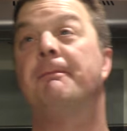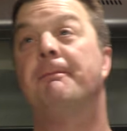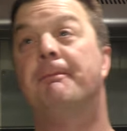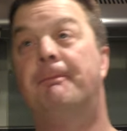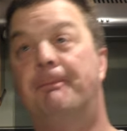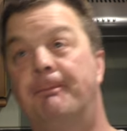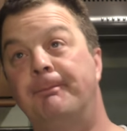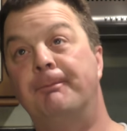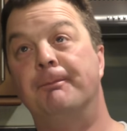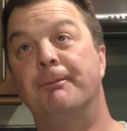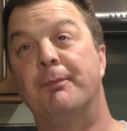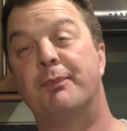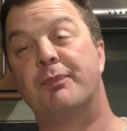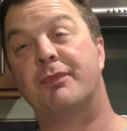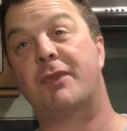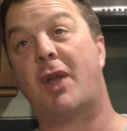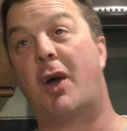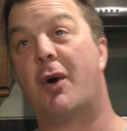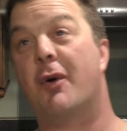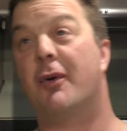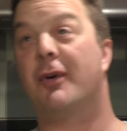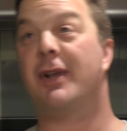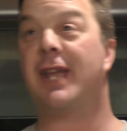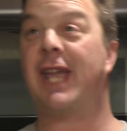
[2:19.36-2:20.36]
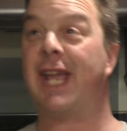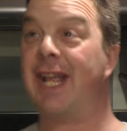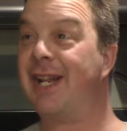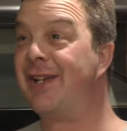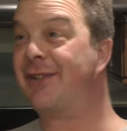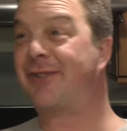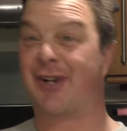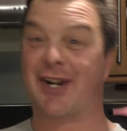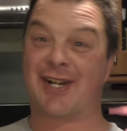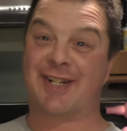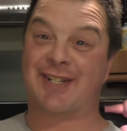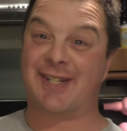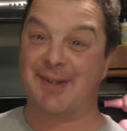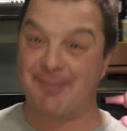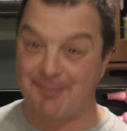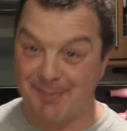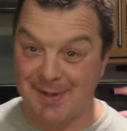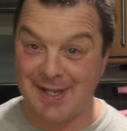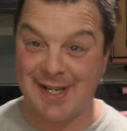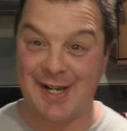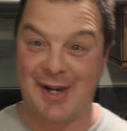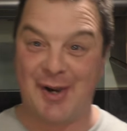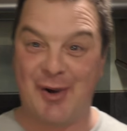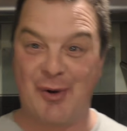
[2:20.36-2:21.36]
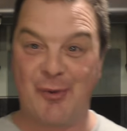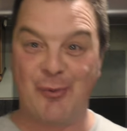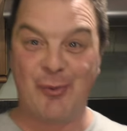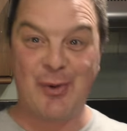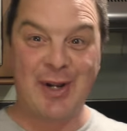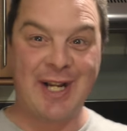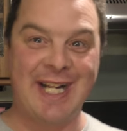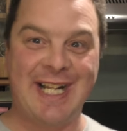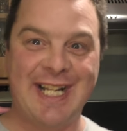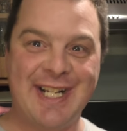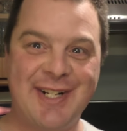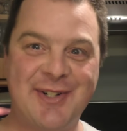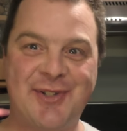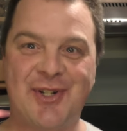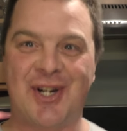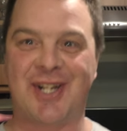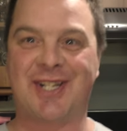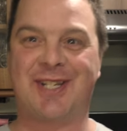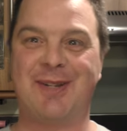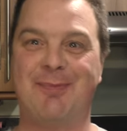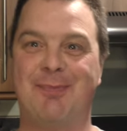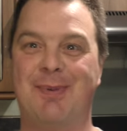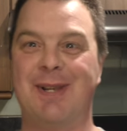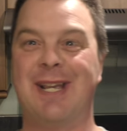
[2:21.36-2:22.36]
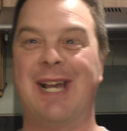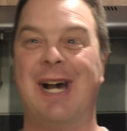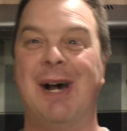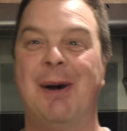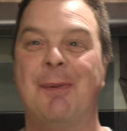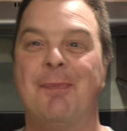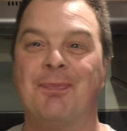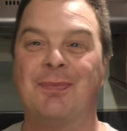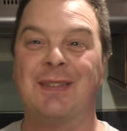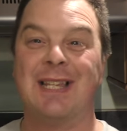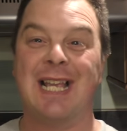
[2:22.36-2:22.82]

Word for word: Mm, interesting beer, really interesting beer.